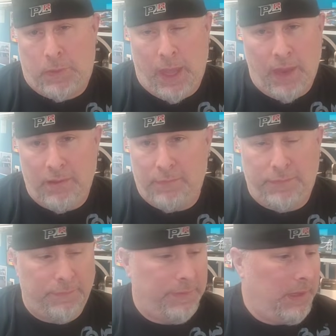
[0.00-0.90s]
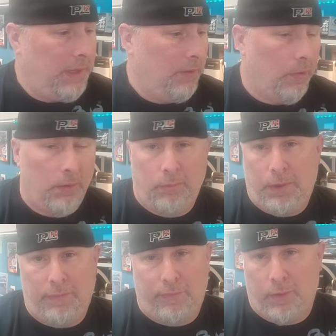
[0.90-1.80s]
10 to 15 all the
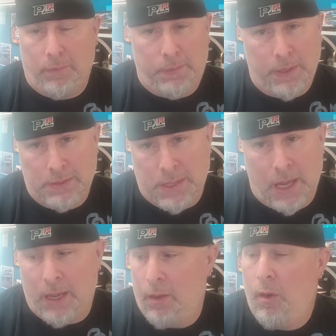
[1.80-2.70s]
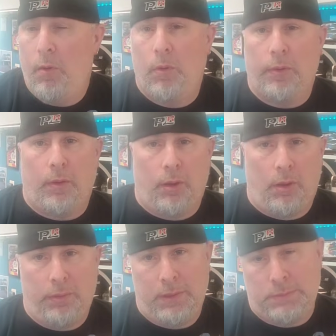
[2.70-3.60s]
way to 40 psi with
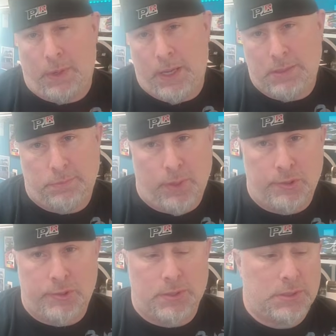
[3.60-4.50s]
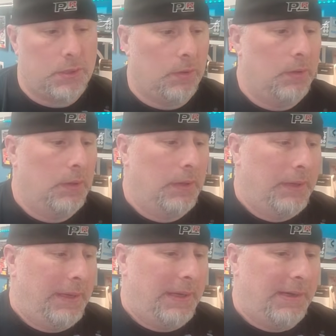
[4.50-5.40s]
all these brands of brushes. So
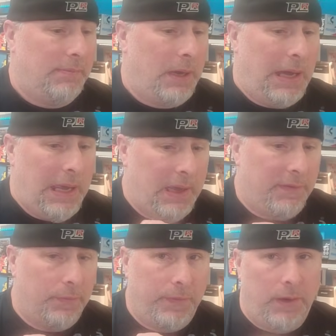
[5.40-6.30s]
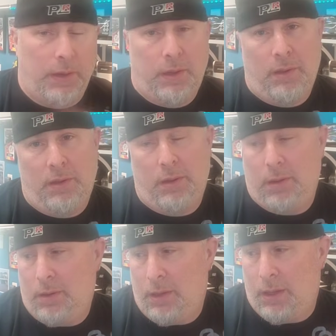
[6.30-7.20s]
I have a very good
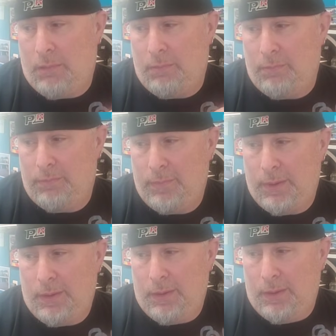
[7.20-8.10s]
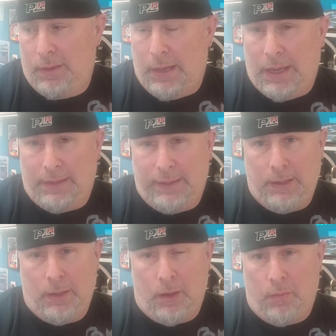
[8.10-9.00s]

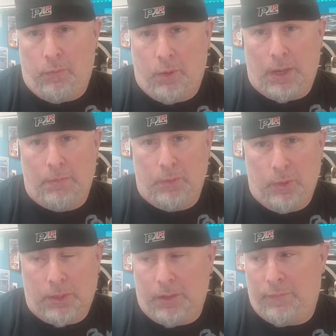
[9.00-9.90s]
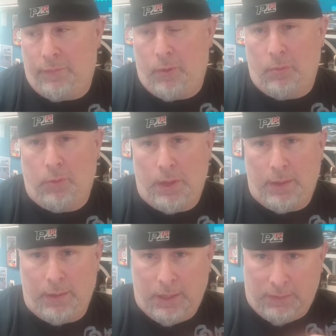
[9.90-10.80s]
idea of what I'm looking for
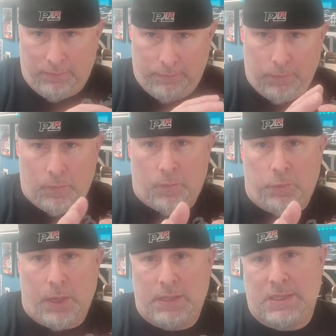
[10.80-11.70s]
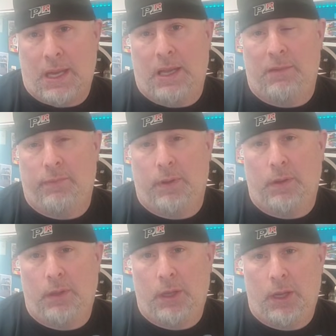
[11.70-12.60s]
when it sprays out of
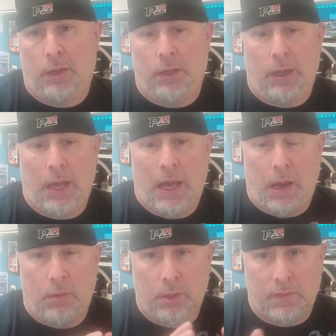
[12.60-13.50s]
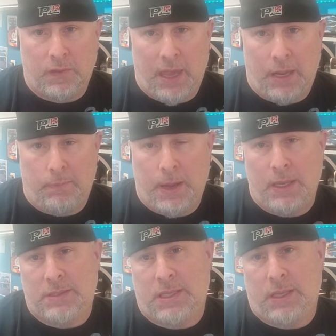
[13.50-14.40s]
a gun and how it's
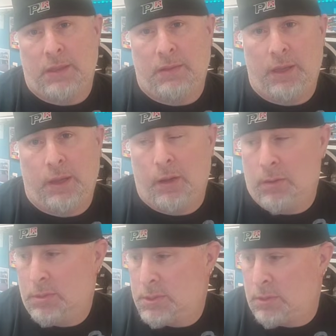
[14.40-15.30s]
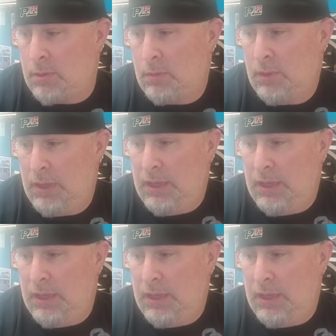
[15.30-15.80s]
atomizing in the air. So